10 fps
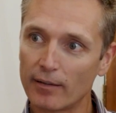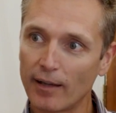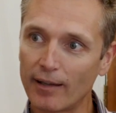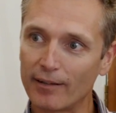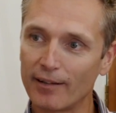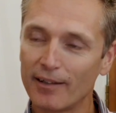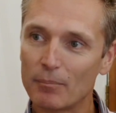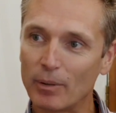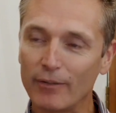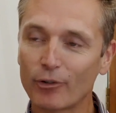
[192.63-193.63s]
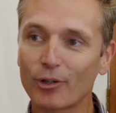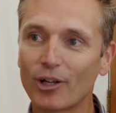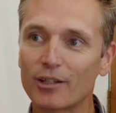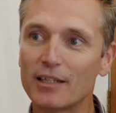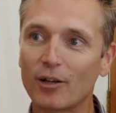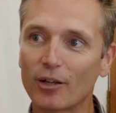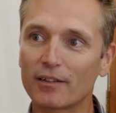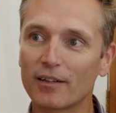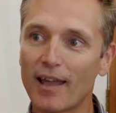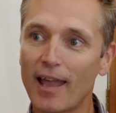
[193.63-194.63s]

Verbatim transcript: And believe it or not, he got